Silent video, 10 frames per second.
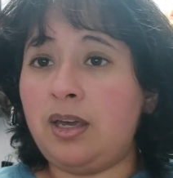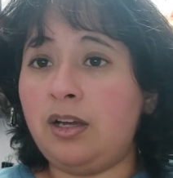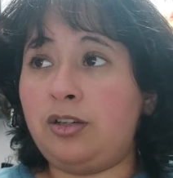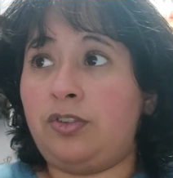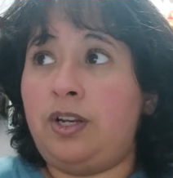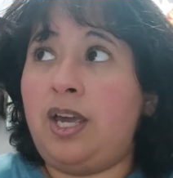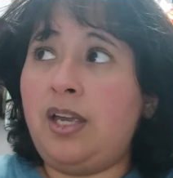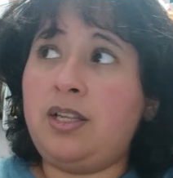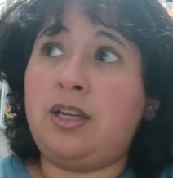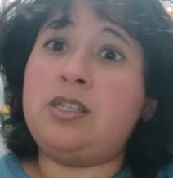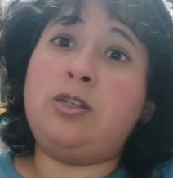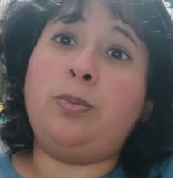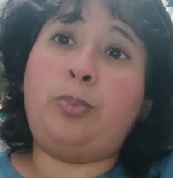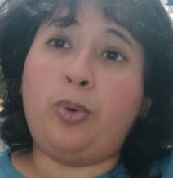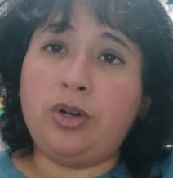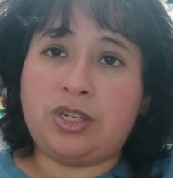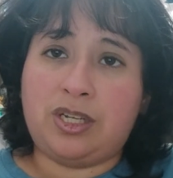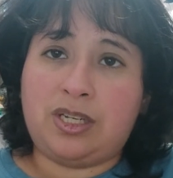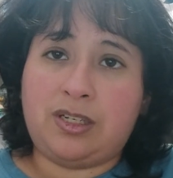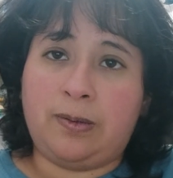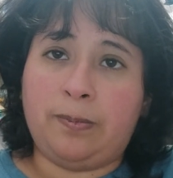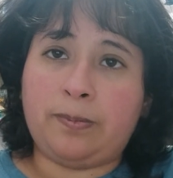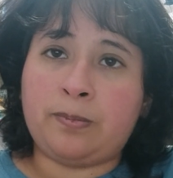create a support system.